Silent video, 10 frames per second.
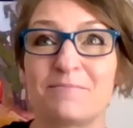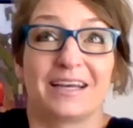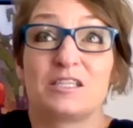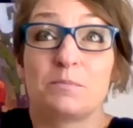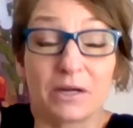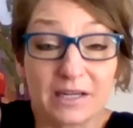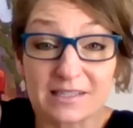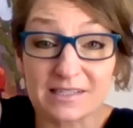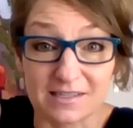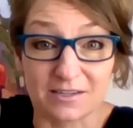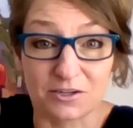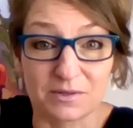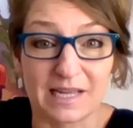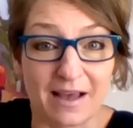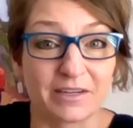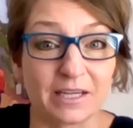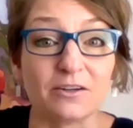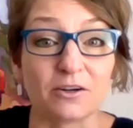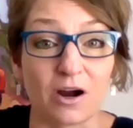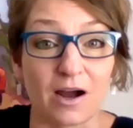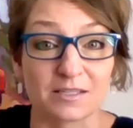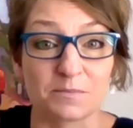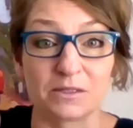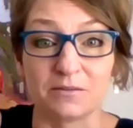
experiences that she was having in her hospital.